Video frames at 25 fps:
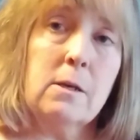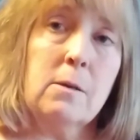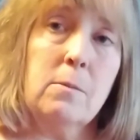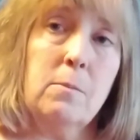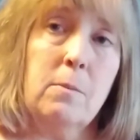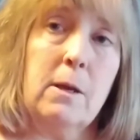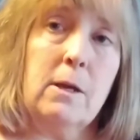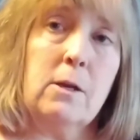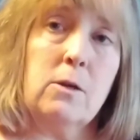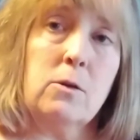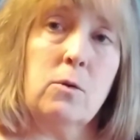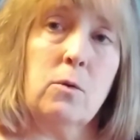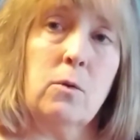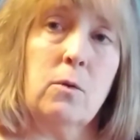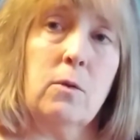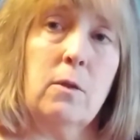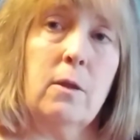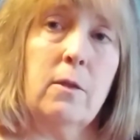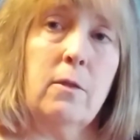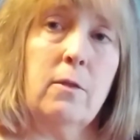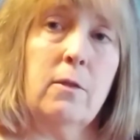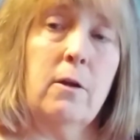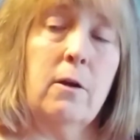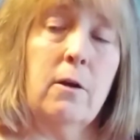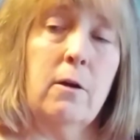to make sure
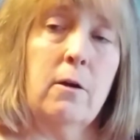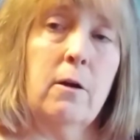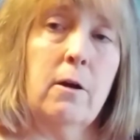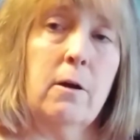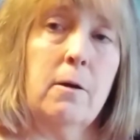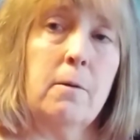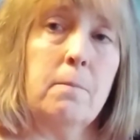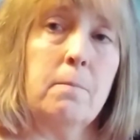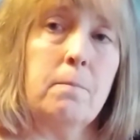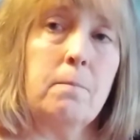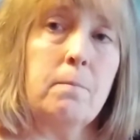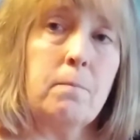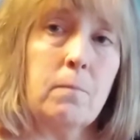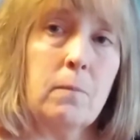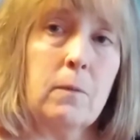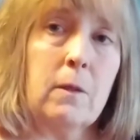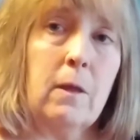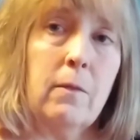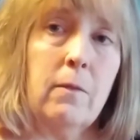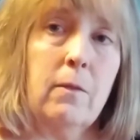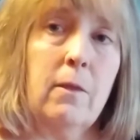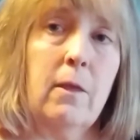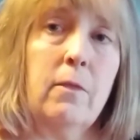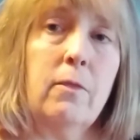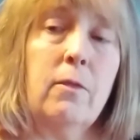that
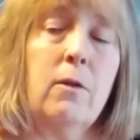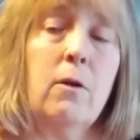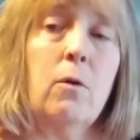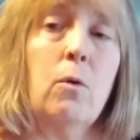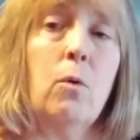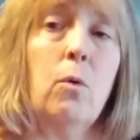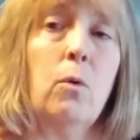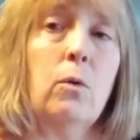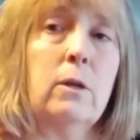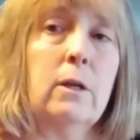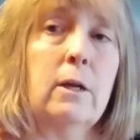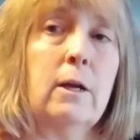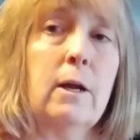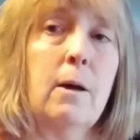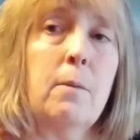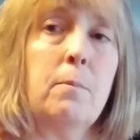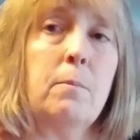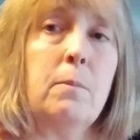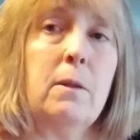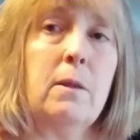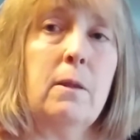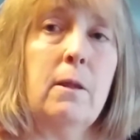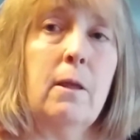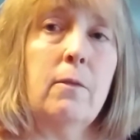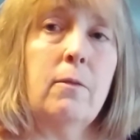they're holding up
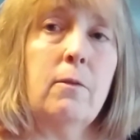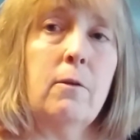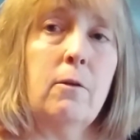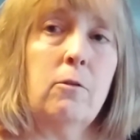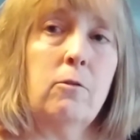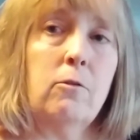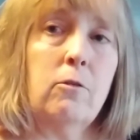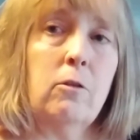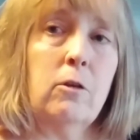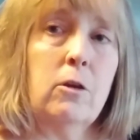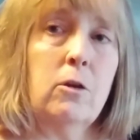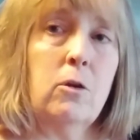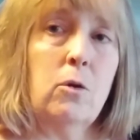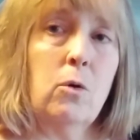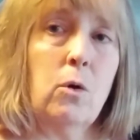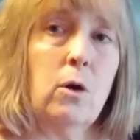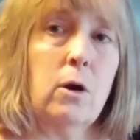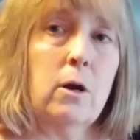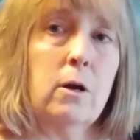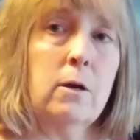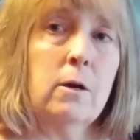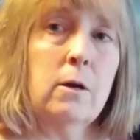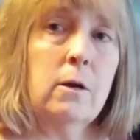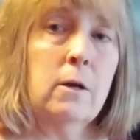and that they're secure.